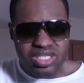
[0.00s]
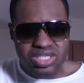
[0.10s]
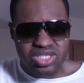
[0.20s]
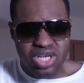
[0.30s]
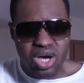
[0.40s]

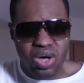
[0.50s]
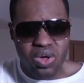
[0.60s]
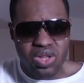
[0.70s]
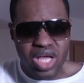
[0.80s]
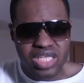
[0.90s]

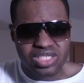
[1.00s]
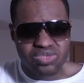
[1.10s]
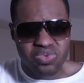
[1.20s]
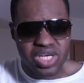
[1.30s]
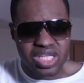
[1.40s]
So let's
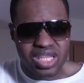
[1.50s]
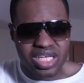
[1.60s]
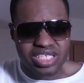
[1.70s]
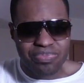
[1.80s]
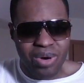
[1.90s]
read
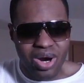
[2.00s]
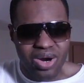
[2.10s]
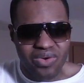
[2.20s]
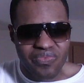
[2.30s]
this part.